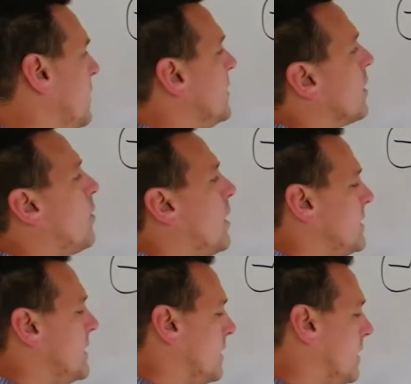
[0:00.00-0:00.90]
get quite
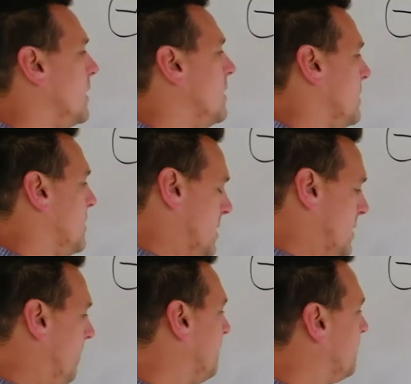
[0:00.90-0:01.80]
that lucky with E.
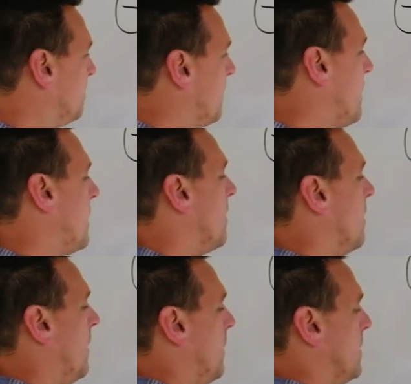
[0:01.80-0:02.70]

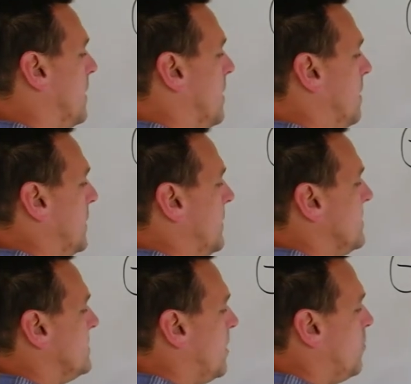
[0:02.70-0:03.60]
Um, but in the
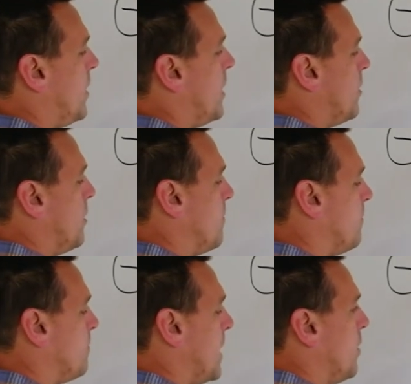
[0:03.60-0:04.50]
same way, we
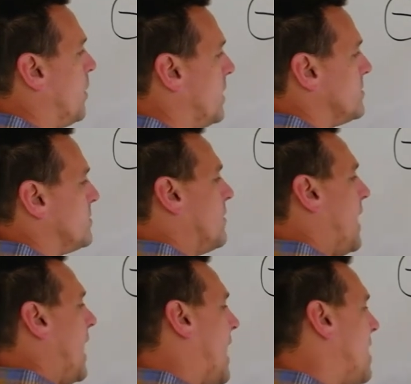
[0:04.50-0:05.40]
might want to sort of
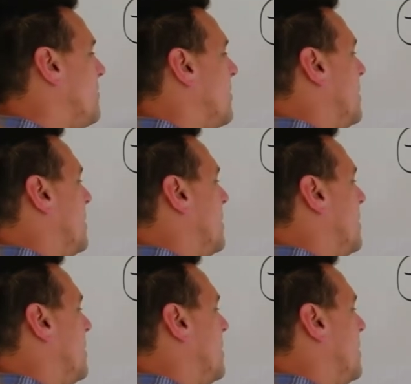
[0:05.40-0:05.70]
have